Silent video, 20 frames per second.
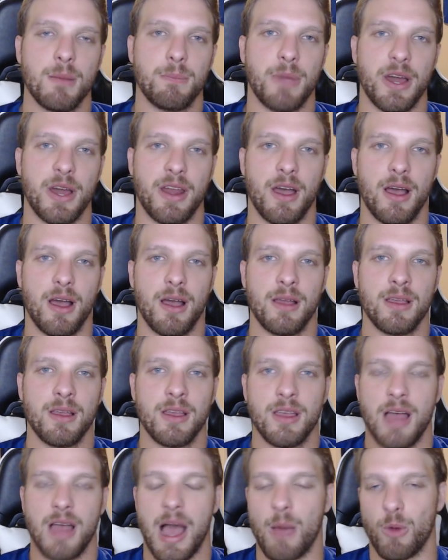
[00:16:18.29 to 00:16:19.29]
But
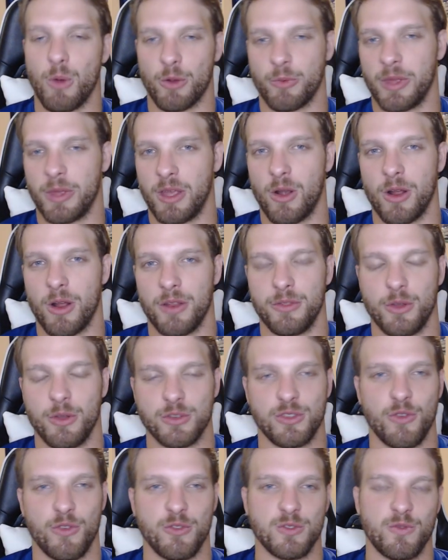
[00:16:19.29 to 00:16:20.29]
I work really hard on
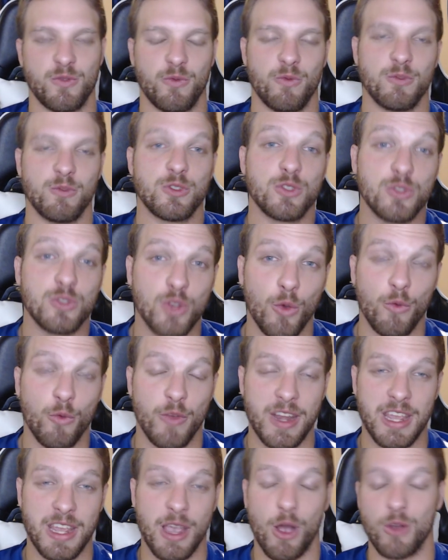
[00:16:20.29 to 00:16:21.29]
those two
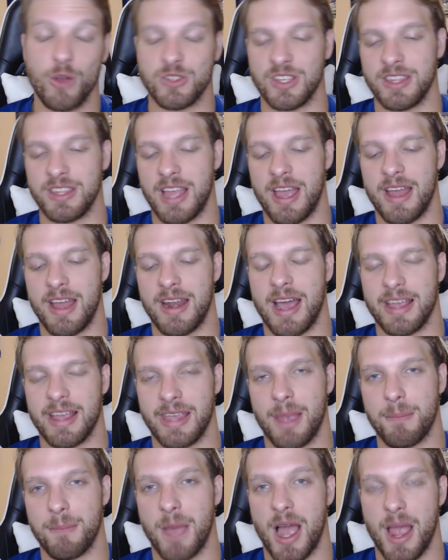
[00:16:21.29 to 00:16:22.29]
videos, and then I
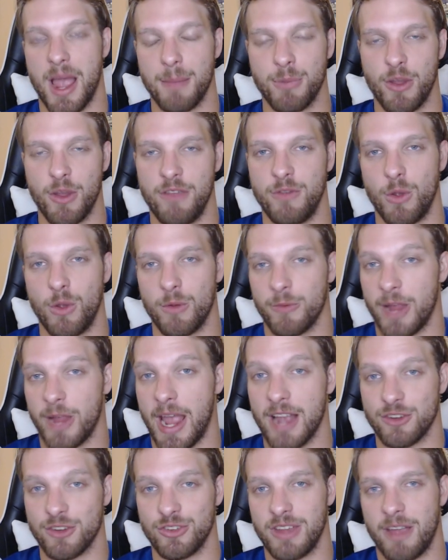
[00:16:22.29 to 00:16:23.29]
get my preview and
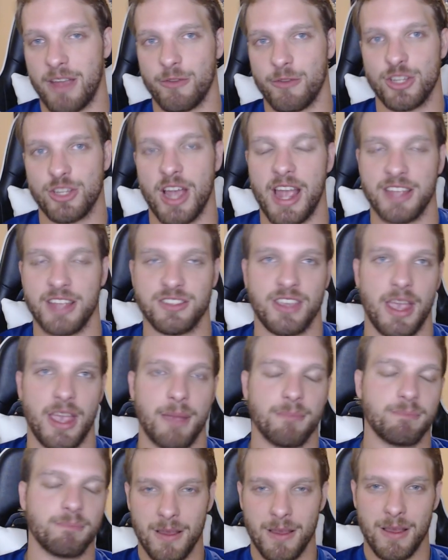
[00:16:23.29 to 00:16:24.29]
reaction to every Giants
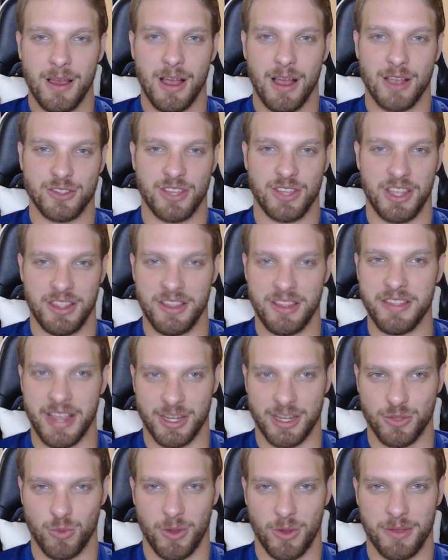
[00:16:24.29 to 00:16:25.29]
game. I'll see you in the
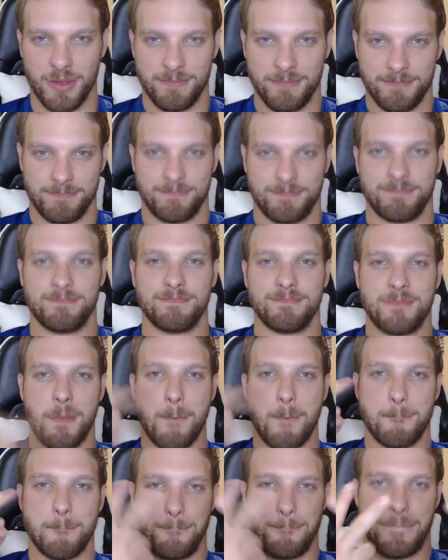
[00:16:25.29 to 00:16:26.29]
next one.
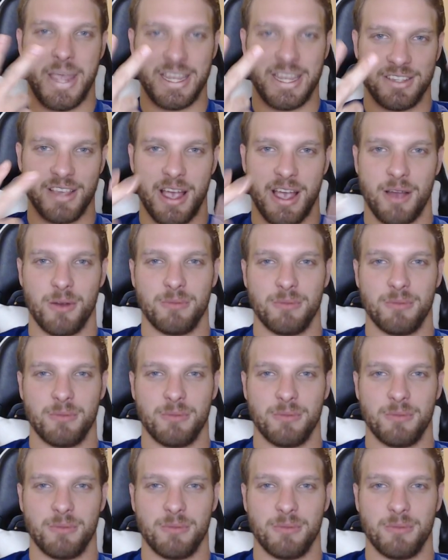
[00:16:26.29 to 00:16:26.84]
Peace out.